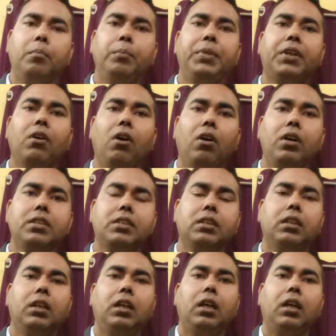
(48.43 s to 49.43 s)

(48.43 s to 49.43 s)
because